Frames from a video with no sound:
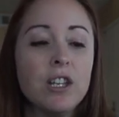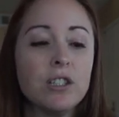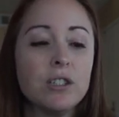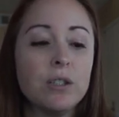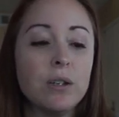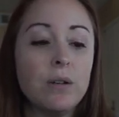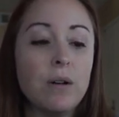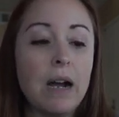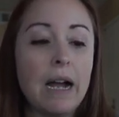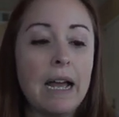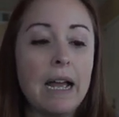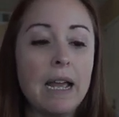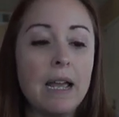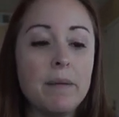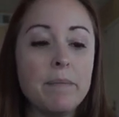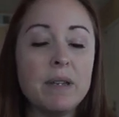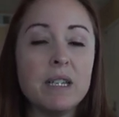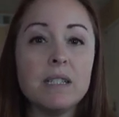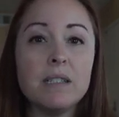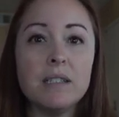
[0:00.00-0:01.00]
So I
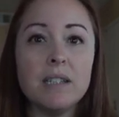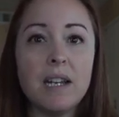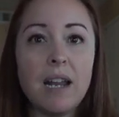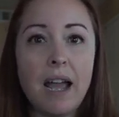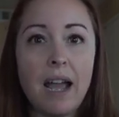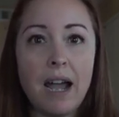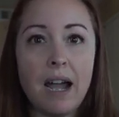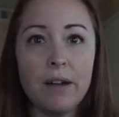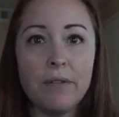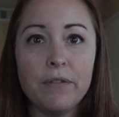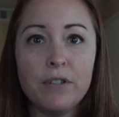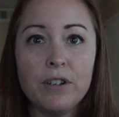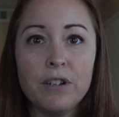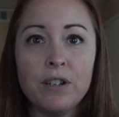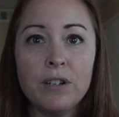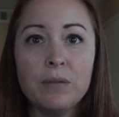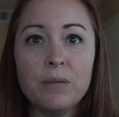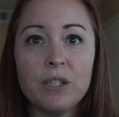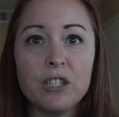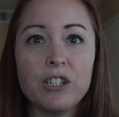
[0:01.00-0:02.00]
mix it
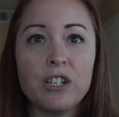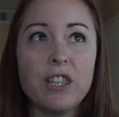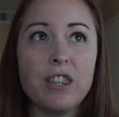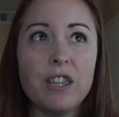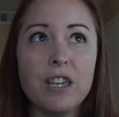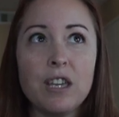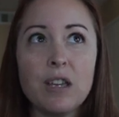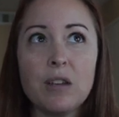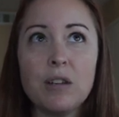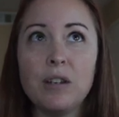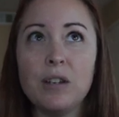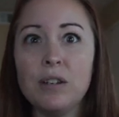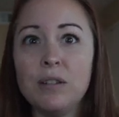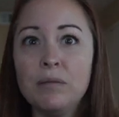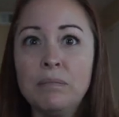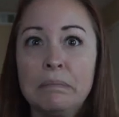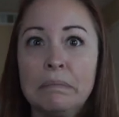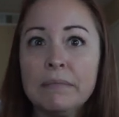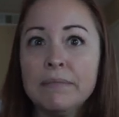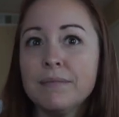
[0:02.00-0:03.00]
after, which I think
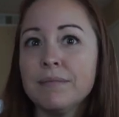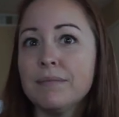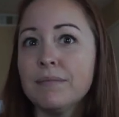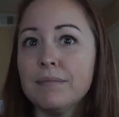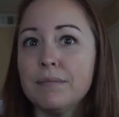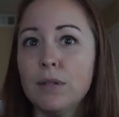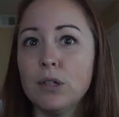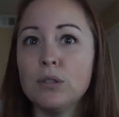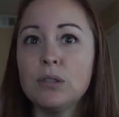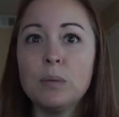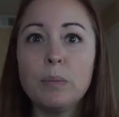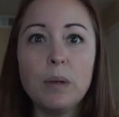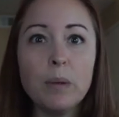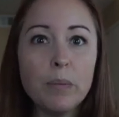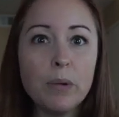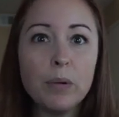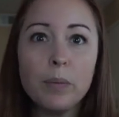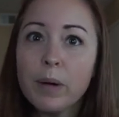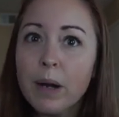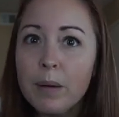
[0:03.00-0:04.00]
most
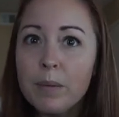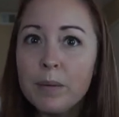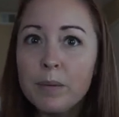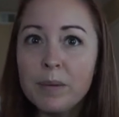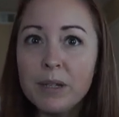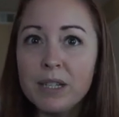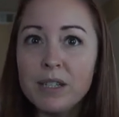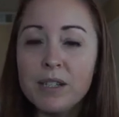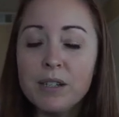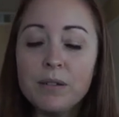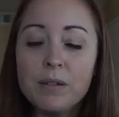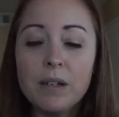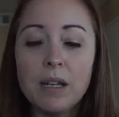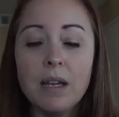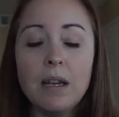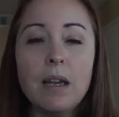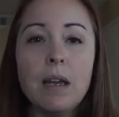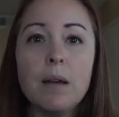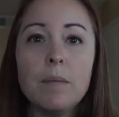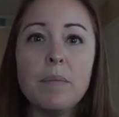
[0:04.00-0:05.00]
people probably do.
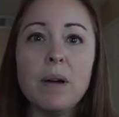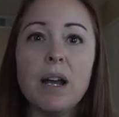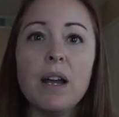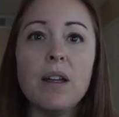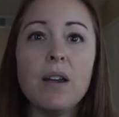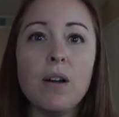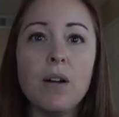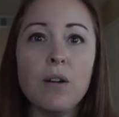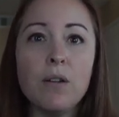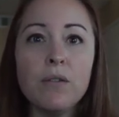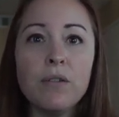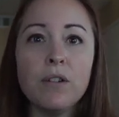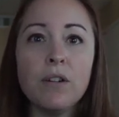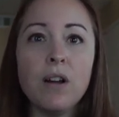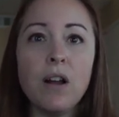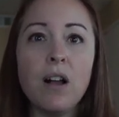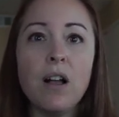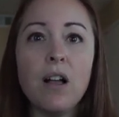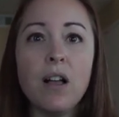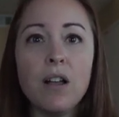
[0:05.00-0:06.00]
But
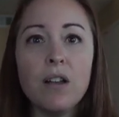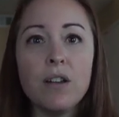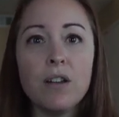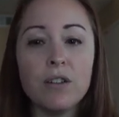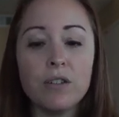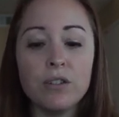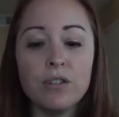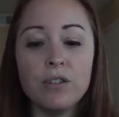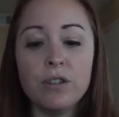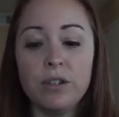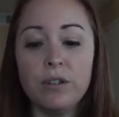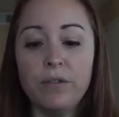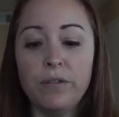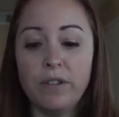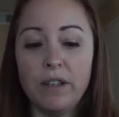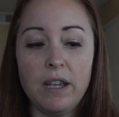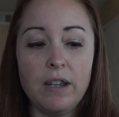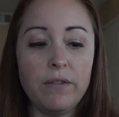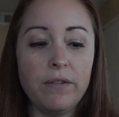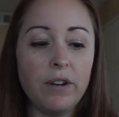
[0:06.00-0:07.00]
overall, good
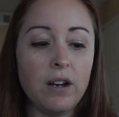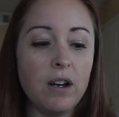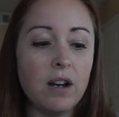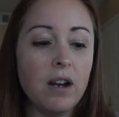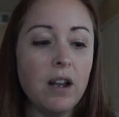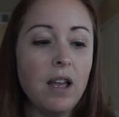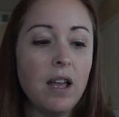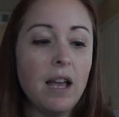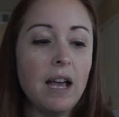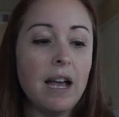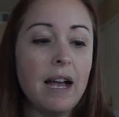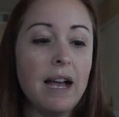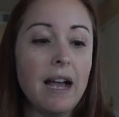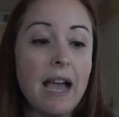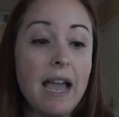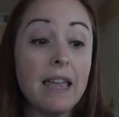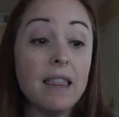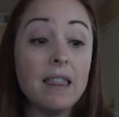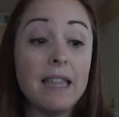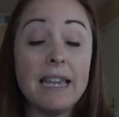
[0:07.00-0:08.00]
flavor.
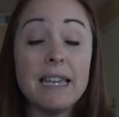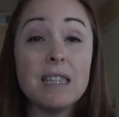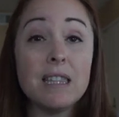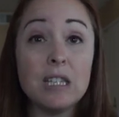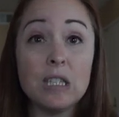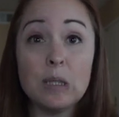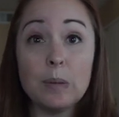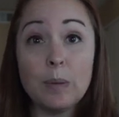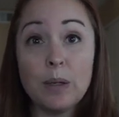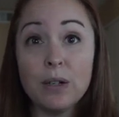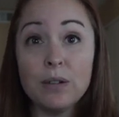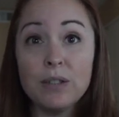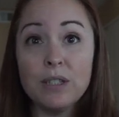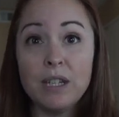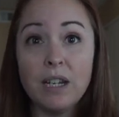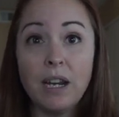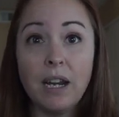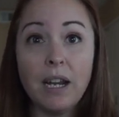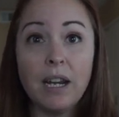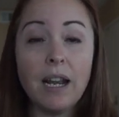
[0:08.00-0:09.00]
I like this
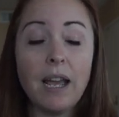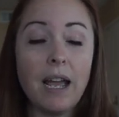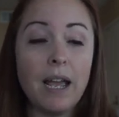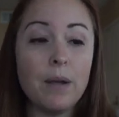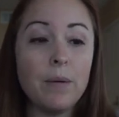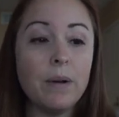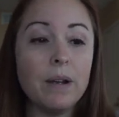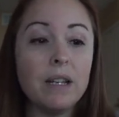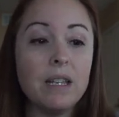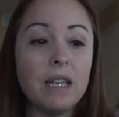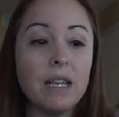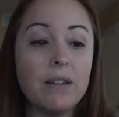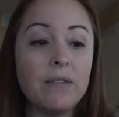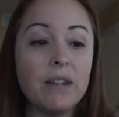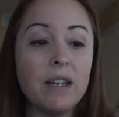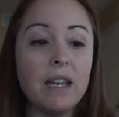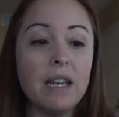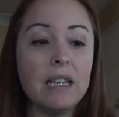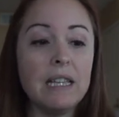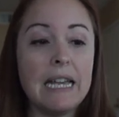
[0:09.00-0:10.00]
protein. I would give
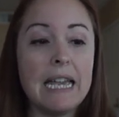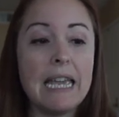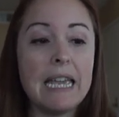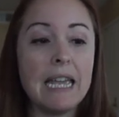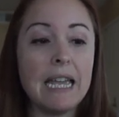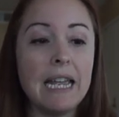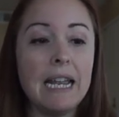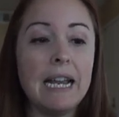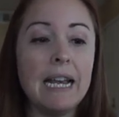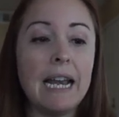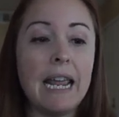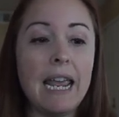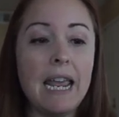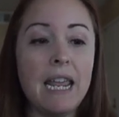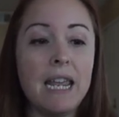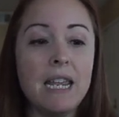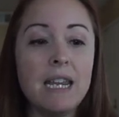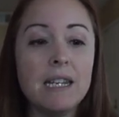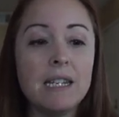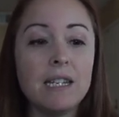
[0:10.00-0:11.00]
it like an
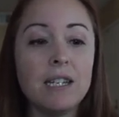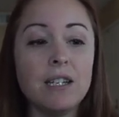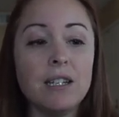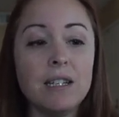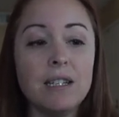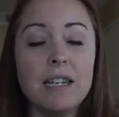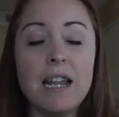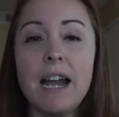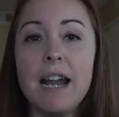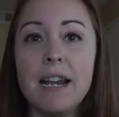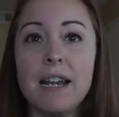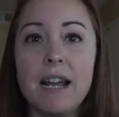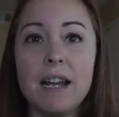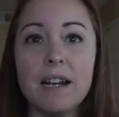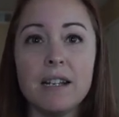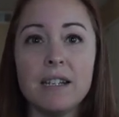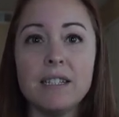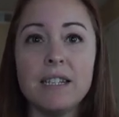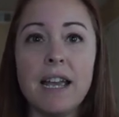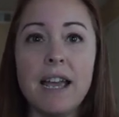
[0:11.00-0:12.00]
8, 9 out
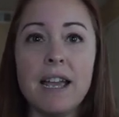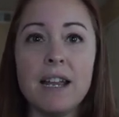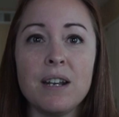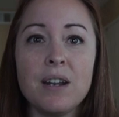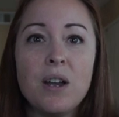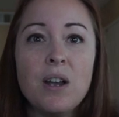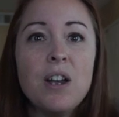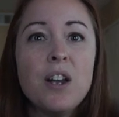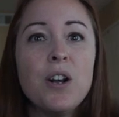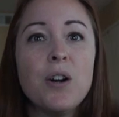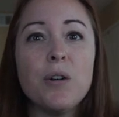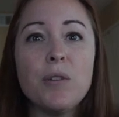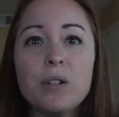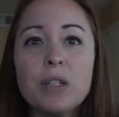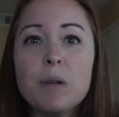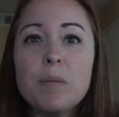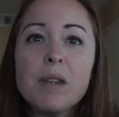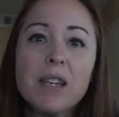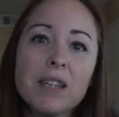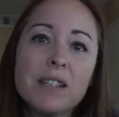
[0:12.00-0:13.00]
of 10,
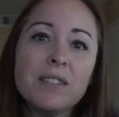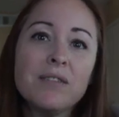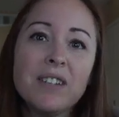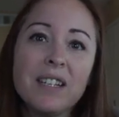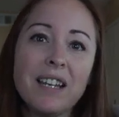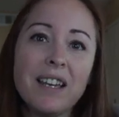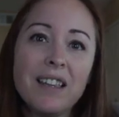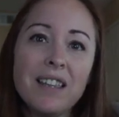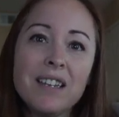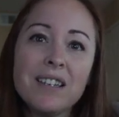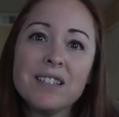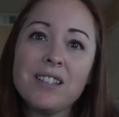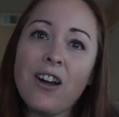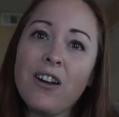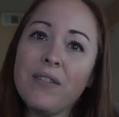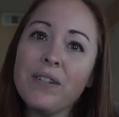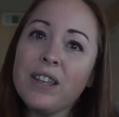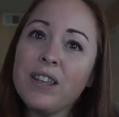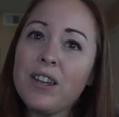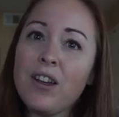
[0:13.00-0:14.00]
only because vanilla is
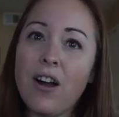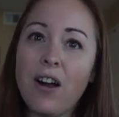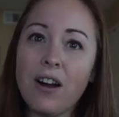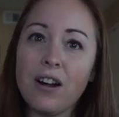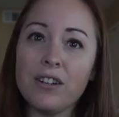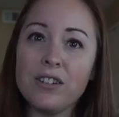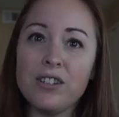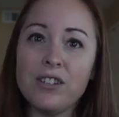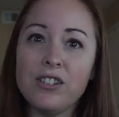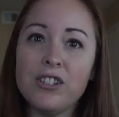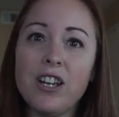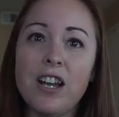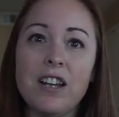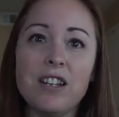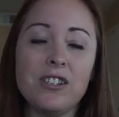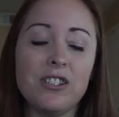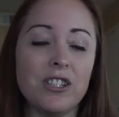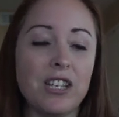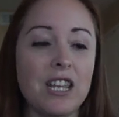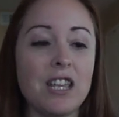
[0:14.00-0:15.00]
really hard to
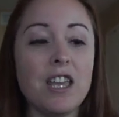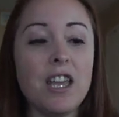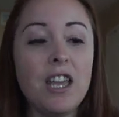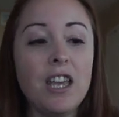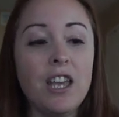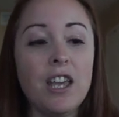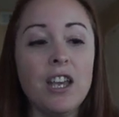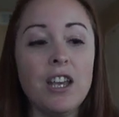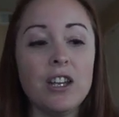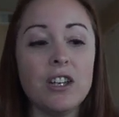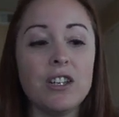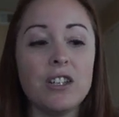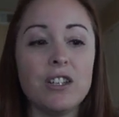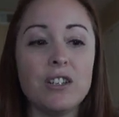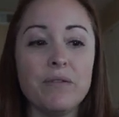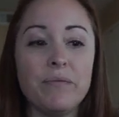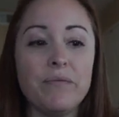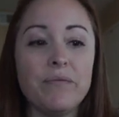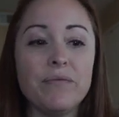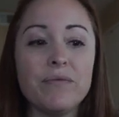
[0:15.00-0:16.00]
judge. Like,
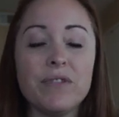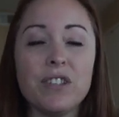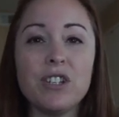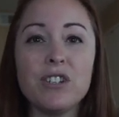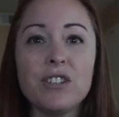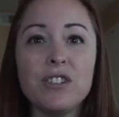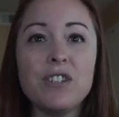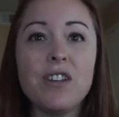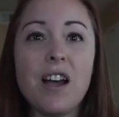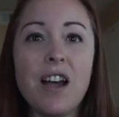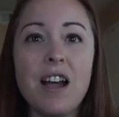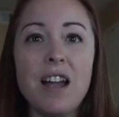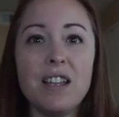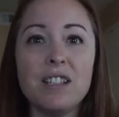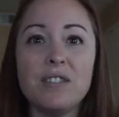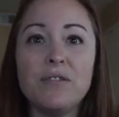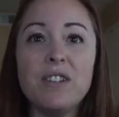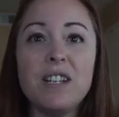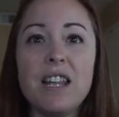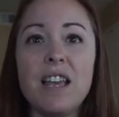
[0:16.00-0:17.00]

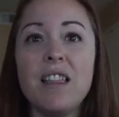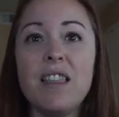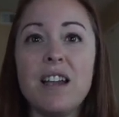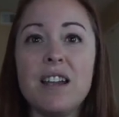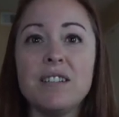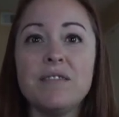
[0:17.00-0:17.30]
it's vanilla.